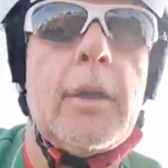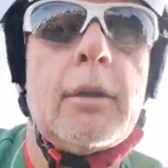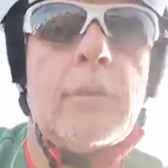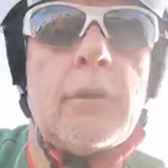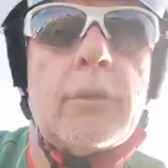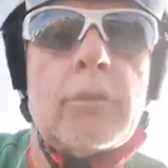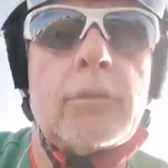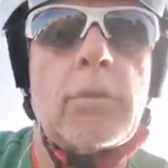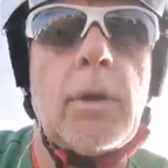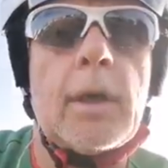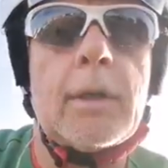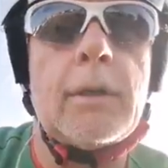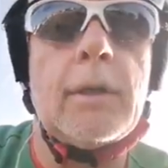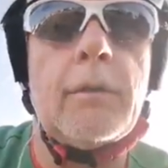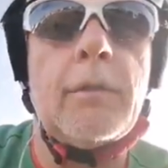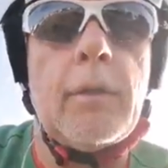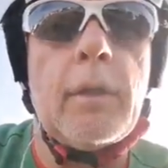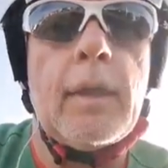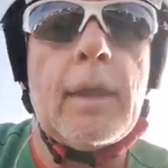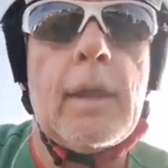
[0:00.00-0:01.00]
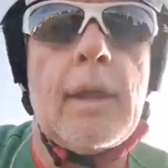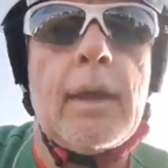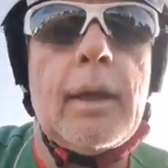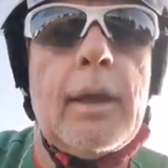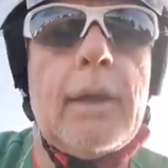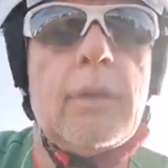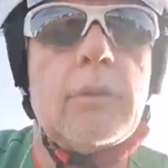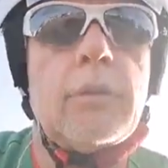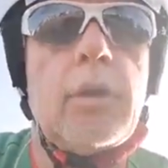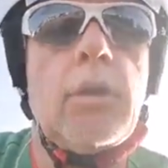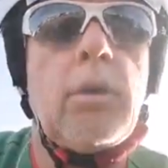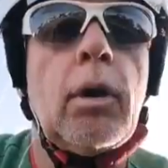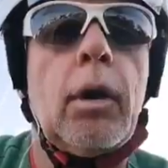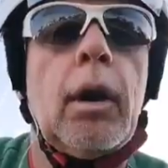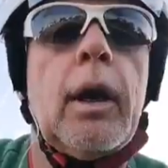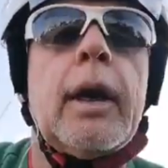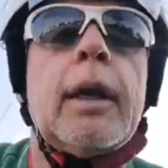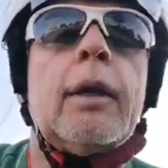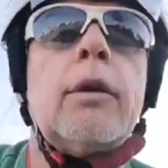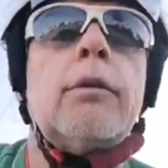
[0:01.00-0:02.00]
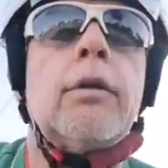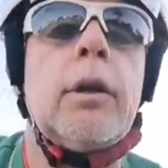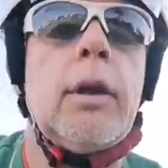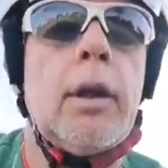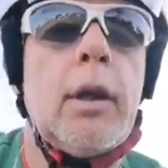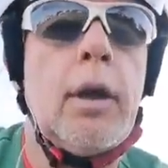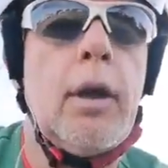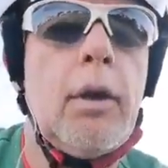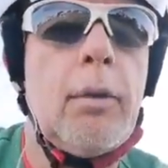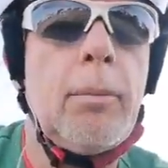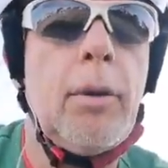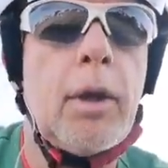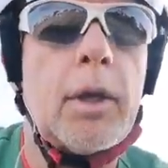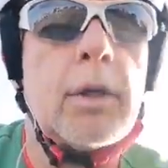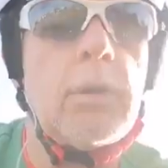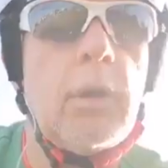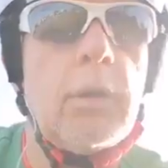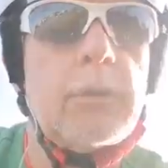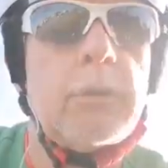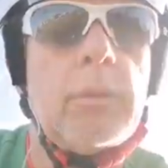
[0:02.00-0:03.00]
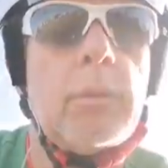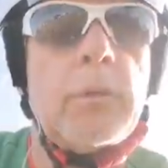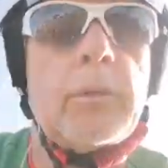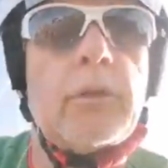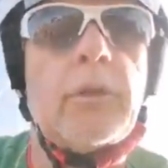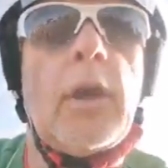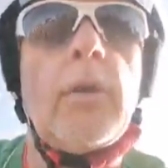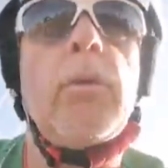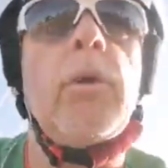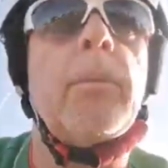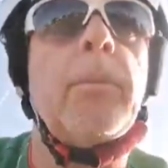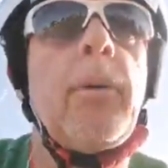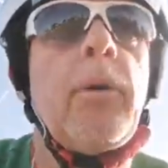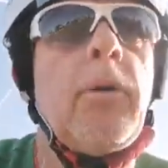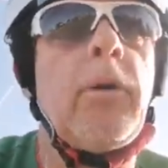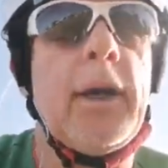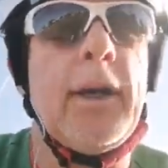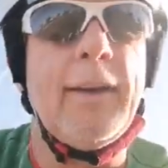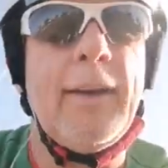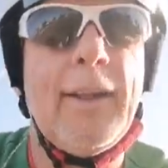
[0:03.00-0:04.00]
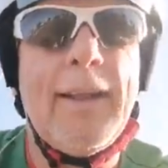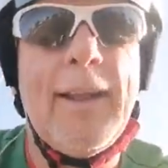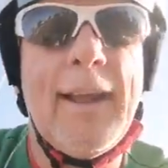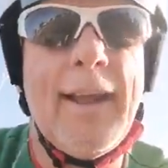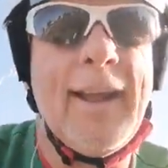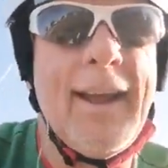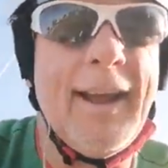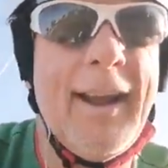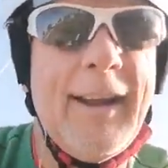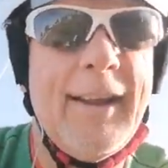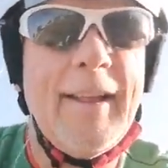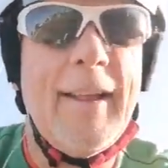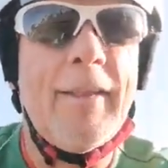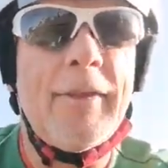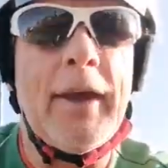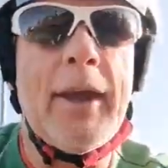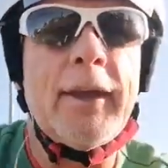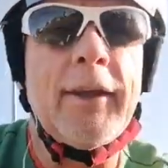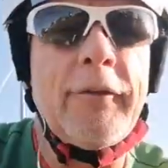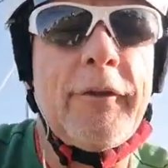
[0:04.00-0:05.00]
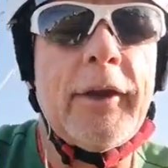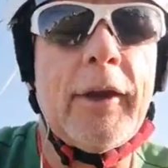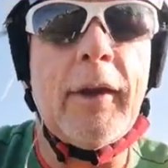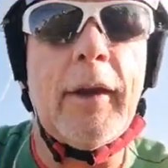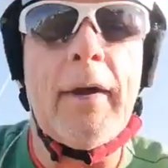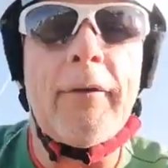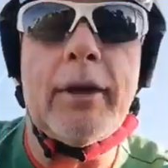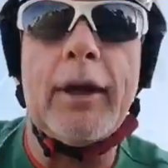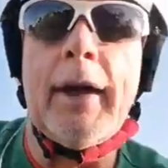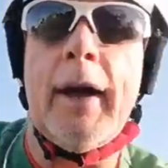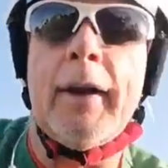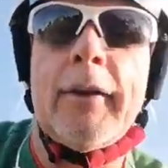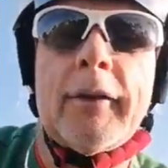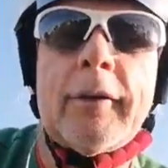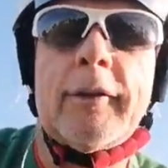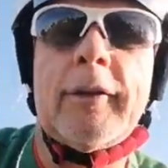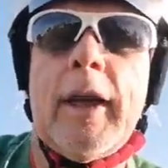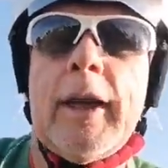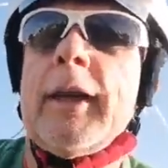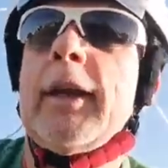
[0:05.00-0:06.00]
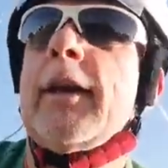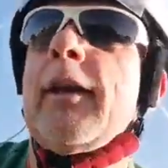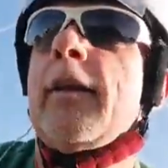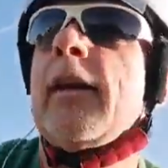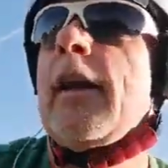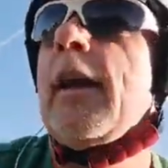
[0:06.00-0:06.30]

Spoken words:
destructive, internal energy. Oh my gosh, you are so on point. Thank you for your loving understanding